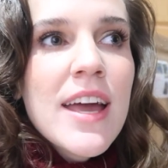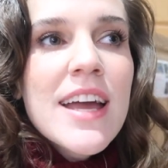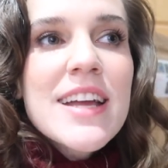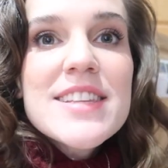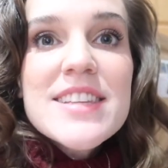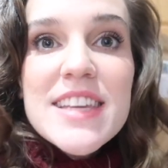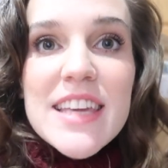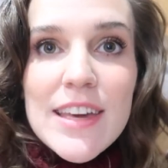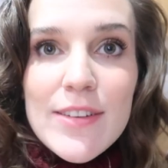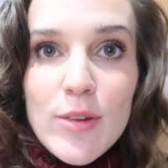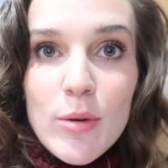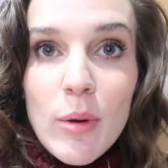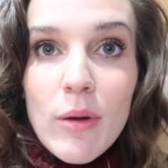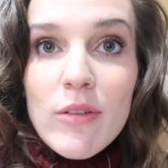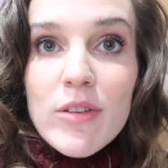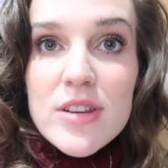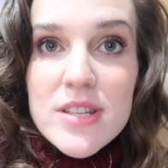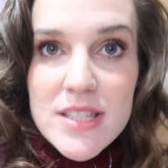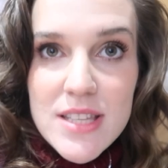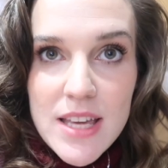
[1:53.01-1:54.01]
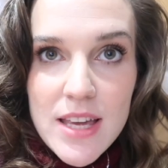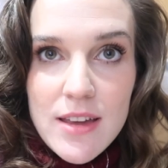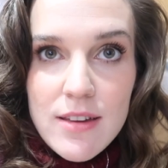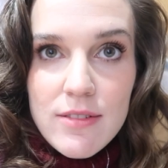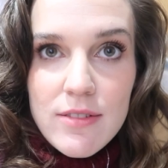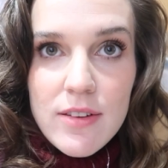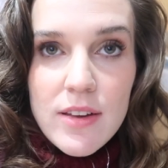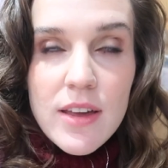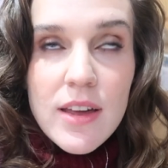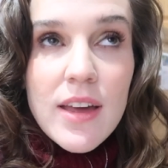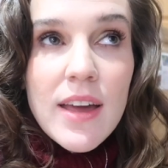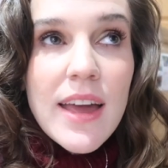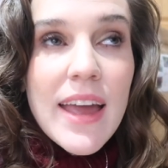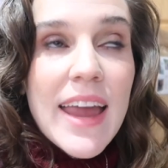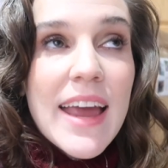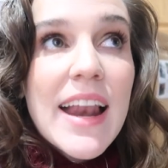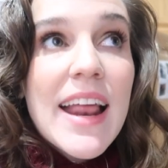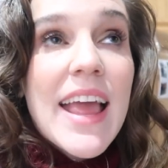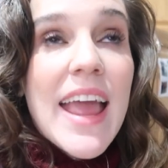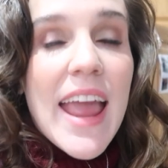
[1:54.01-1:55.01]
it's in giving we receive.
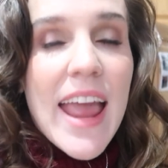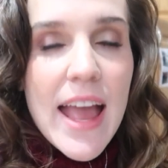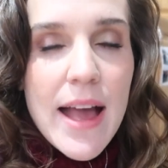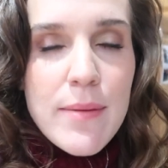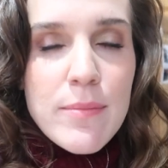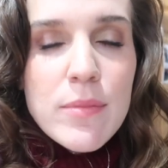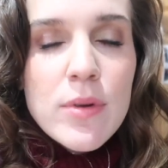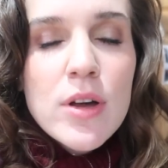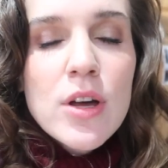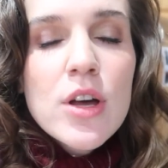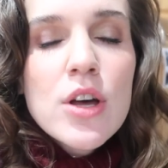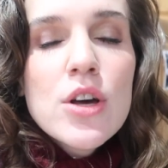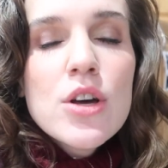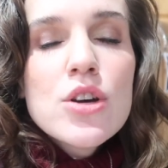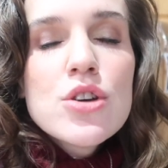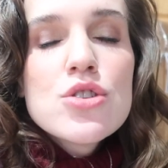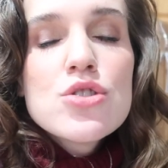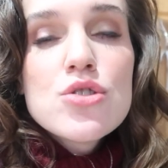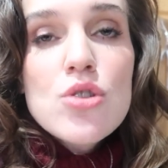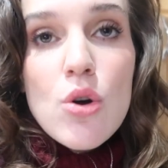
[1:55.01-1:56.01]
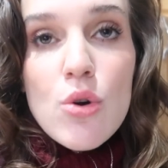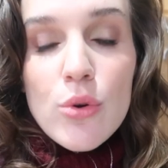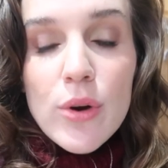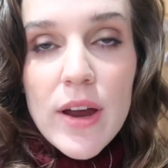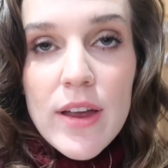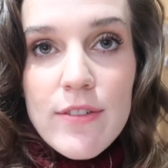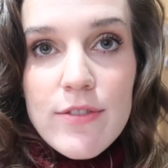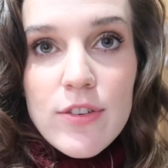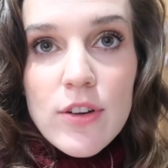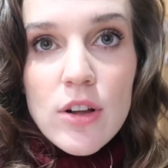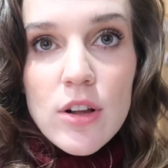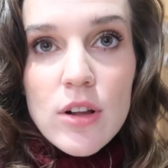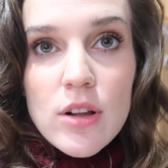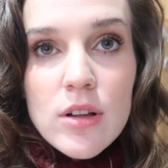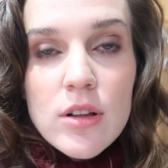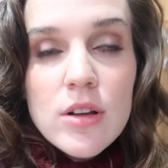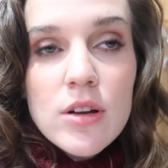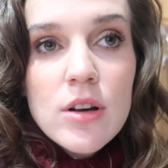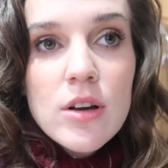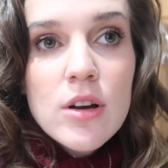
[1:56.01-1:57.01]
And I am so
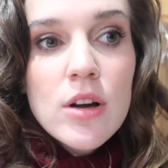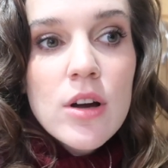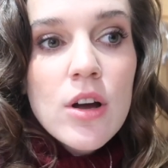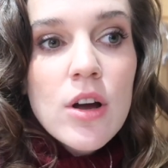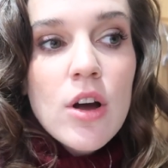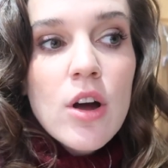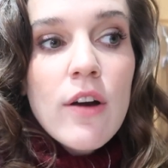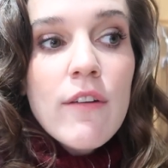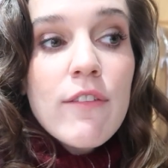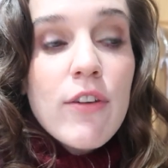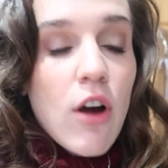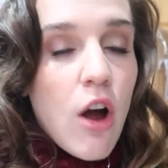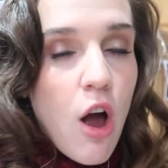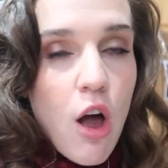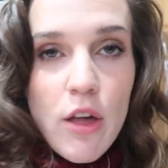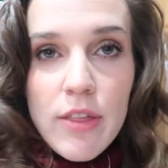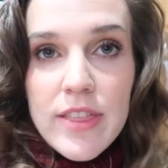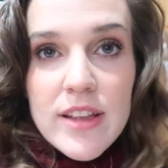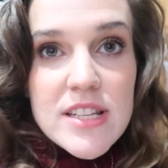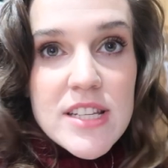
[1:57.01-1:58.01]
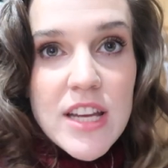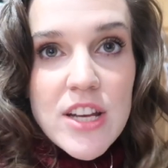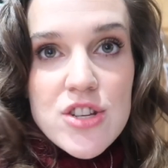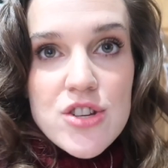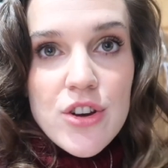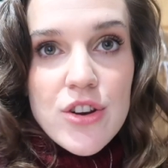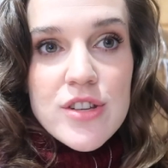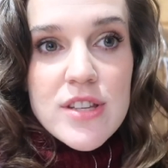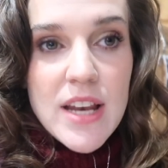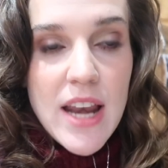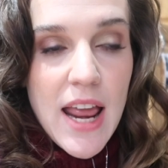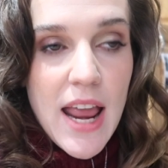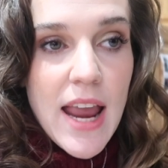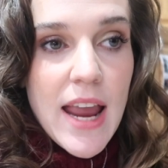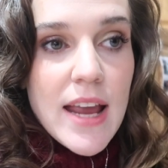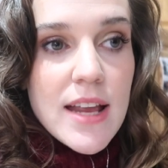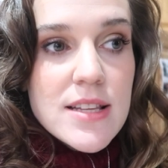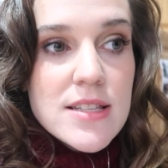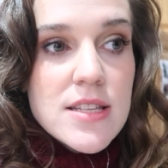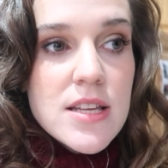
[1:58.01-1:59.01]
grateful for all the teachers and
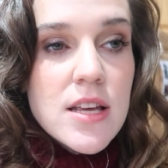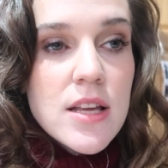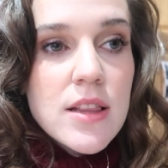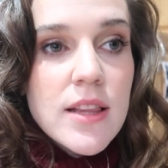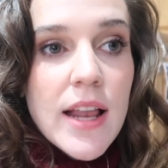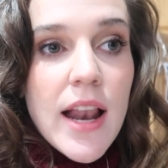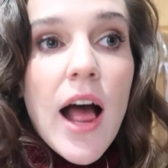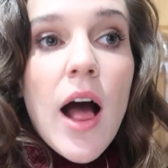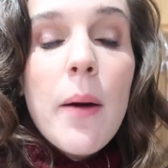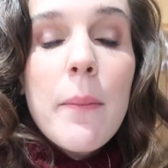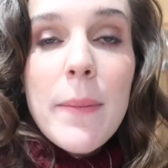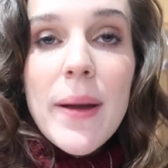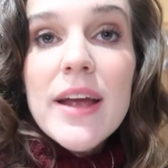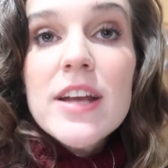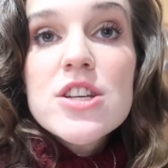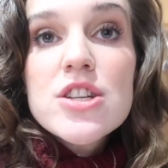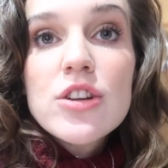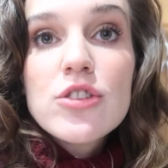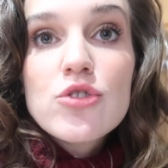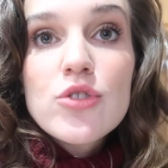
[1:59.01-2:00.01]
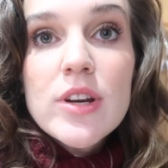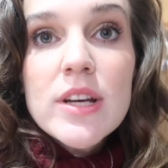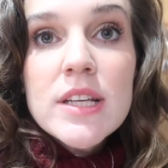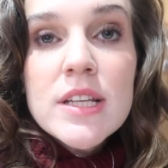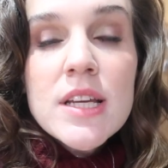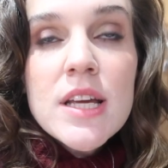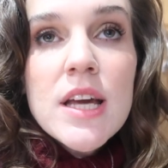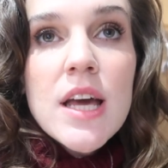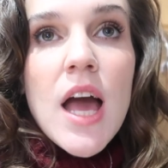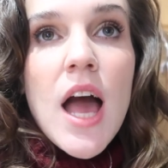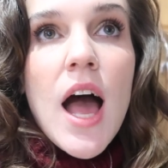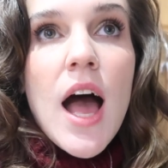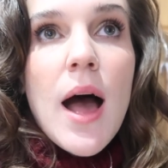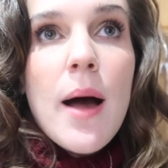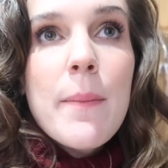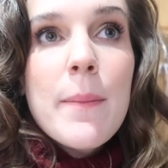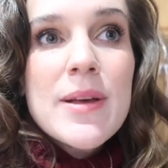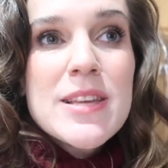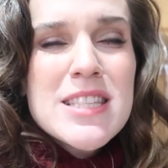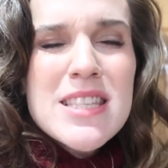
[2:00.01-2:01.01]
aides that help my children,
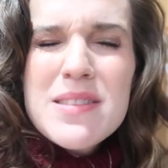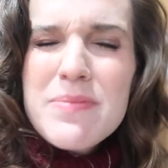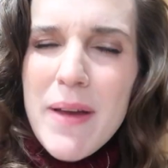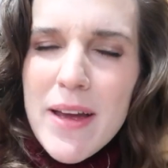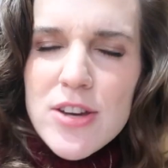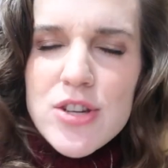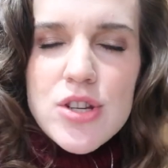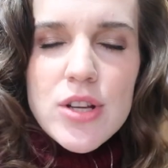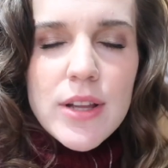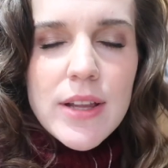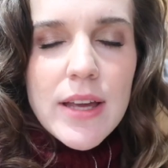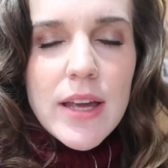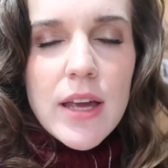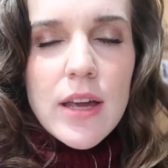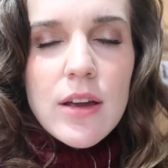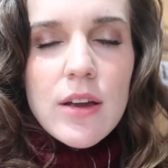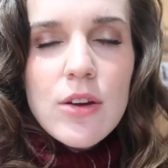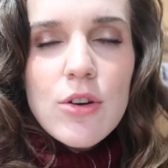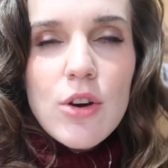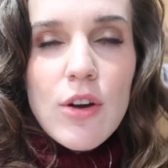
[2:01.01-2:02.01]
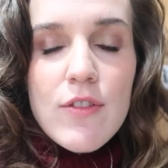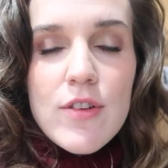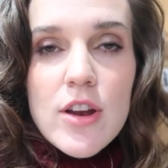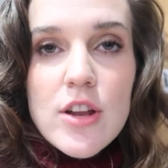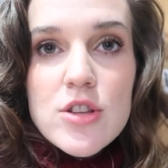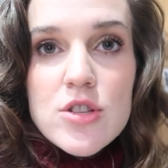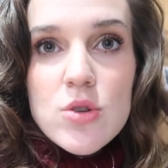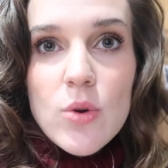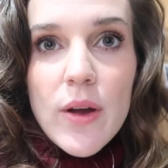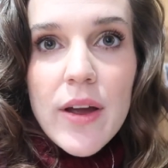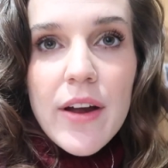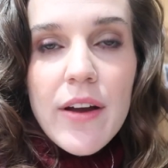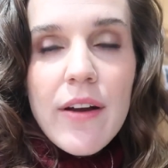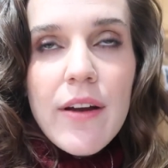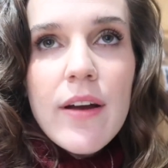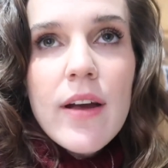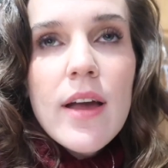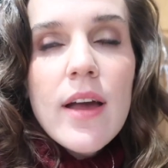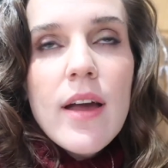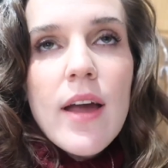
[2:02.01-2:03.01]
um, especially Griffin and Sawyer,